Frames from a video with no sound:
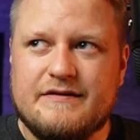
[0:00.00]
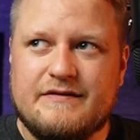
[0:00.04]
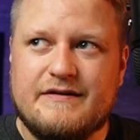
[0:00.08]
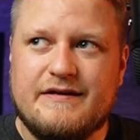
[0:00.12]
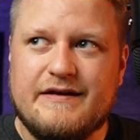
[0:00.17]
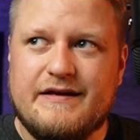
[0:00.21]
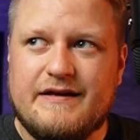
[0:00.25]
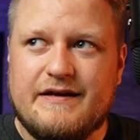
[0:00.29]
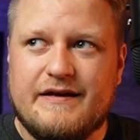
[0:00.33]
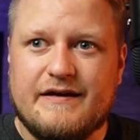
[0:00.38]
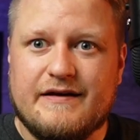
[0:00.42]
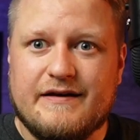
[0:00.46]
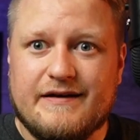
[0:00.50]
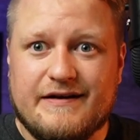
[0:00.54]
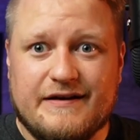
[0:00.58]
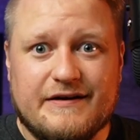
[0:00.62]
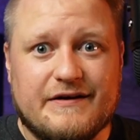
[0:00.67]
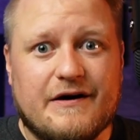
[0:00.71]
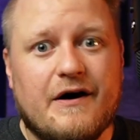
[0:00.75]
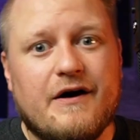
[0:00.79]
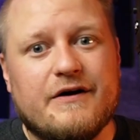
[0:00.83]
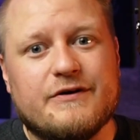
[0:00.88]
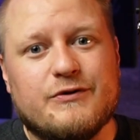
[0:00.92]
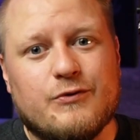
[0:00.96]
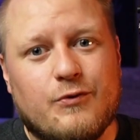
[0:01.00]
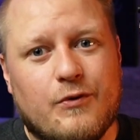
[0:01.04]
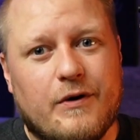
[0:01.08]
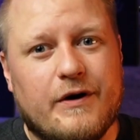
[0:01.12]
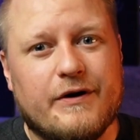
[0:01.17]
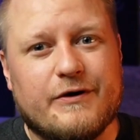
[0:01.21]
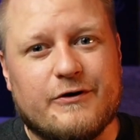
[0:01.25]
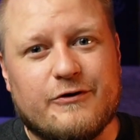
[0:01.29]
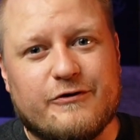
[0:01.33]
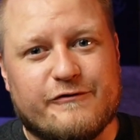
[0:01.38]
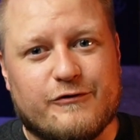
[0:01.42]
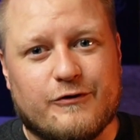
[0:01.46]
tea in hot
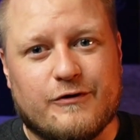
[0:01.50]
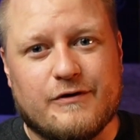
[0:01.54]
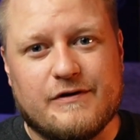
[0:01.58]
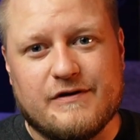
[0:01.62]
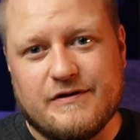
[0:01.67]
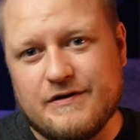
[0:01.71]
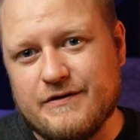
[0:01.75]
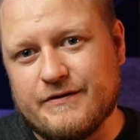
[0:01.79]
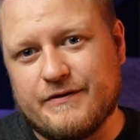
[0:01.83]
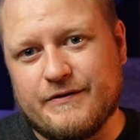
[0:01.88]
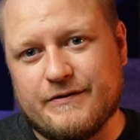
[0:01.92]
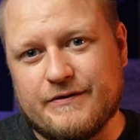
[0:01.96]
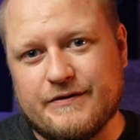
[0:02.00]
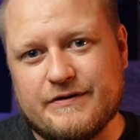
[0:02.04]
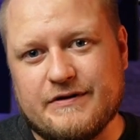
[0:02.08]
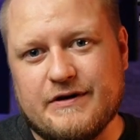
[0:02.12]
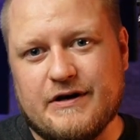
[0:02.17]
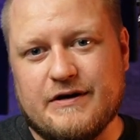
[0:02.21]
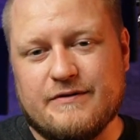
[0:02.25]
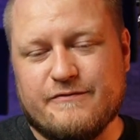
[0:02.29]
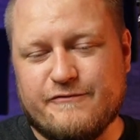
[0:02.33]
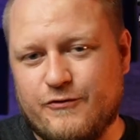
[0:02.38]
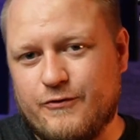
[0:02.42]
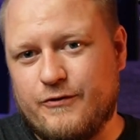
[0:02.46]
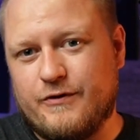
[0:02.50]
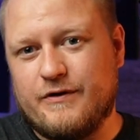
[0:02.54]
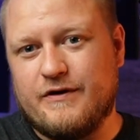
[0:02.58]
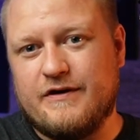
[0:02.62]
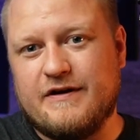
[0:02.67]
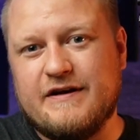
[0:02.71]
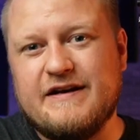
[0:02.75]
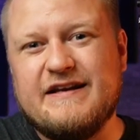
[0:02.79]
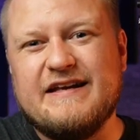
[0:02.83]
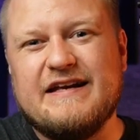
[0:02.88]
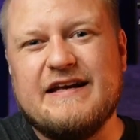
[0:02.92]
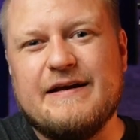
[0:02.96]
water for a longer time for a
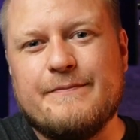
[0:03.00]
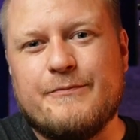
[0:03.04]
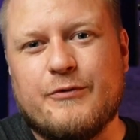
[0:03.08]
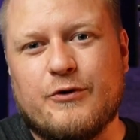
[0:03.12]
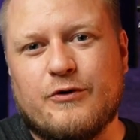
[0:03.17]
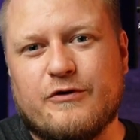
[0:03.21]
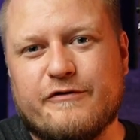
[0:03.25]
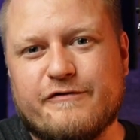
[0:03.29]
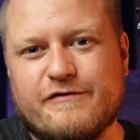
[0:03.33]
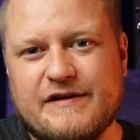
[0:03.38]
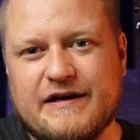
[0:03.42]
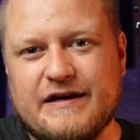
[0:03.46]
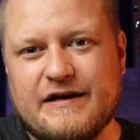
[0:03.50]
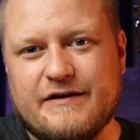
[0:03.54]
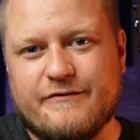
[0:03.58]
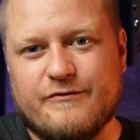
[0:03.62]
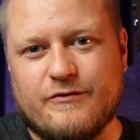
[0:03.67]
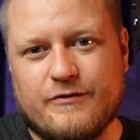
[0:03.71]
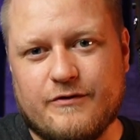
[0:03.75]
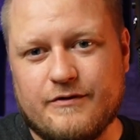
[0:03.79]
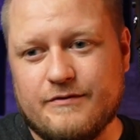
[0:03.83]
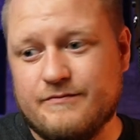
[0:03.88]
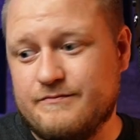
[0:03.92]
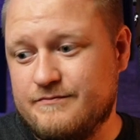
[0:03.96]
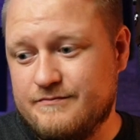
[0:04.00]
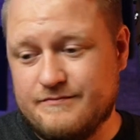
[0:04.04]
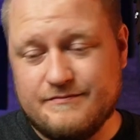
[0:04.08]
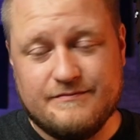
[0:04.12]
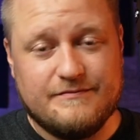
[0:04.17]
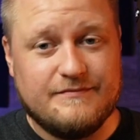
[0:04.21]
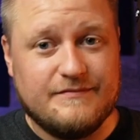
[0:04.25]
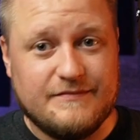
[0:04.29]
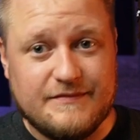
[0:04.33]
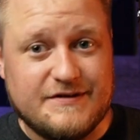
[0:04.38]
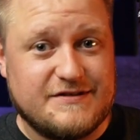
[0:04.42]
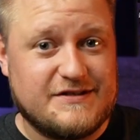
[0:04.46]
deeper flavor.
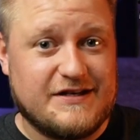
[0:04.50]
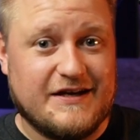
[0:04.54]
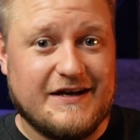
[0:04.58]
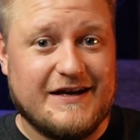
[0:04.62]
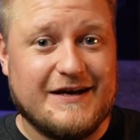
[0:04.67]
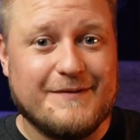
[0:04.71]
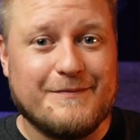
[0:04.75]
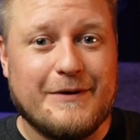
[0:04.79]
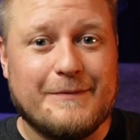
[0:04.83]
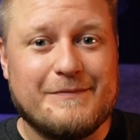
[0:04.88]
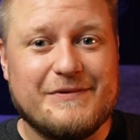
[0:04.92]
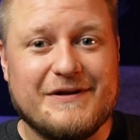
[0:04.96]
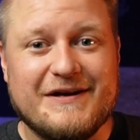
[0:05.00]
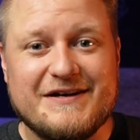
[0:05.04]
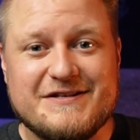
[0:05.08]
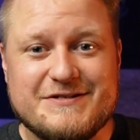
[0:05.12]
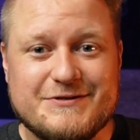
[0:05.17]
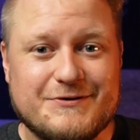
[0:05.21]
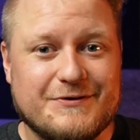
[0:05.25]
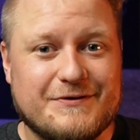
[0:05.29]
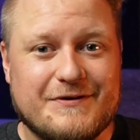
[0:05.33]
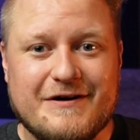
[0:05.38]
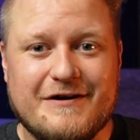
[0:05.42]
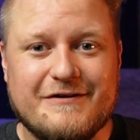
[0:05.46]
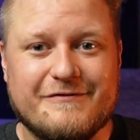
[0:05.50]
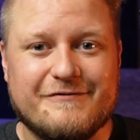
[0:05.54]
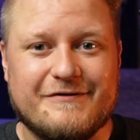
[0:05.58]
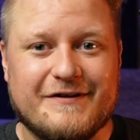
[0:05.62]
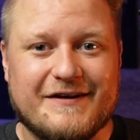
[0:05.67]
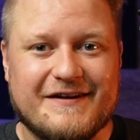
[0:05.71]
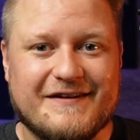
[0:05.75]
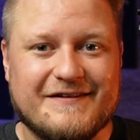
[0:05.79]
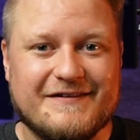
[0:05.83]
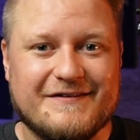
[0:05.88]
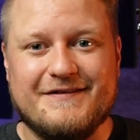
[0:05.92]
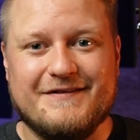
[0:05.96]
Same applies to
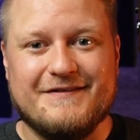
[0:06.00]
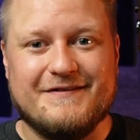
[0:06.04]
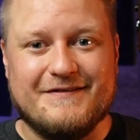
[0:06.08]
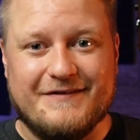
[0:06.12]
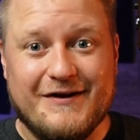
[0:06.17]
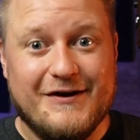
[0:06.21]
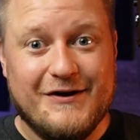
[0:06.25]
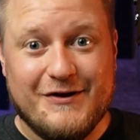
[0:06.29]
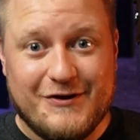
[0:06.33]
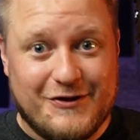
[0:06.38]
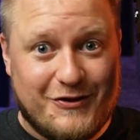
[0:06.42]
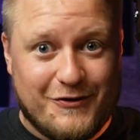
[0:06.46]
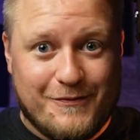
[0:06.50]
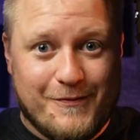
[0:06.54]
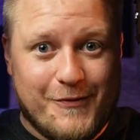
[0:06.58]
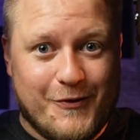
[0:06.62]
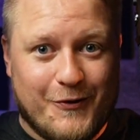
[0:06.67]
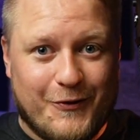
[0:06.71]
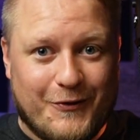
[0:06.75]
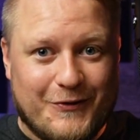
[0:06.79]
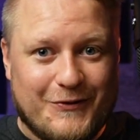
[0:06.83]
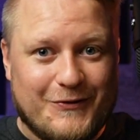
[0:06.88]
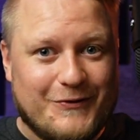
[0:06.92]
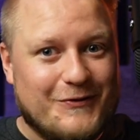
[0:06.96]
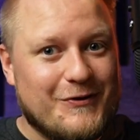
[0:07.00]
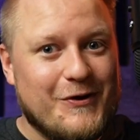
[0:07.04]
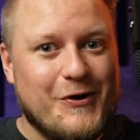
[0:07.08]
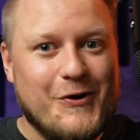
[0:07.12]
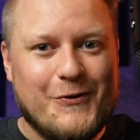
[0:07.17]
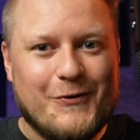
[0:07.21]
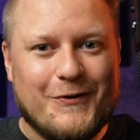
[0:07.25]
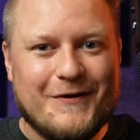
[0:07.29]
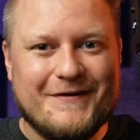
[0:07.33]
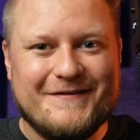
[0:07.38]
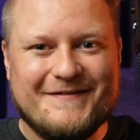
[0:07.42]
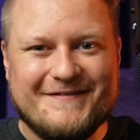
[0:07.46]
coffee. The more you
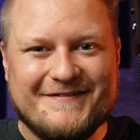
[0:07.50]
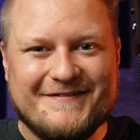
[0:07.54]
know.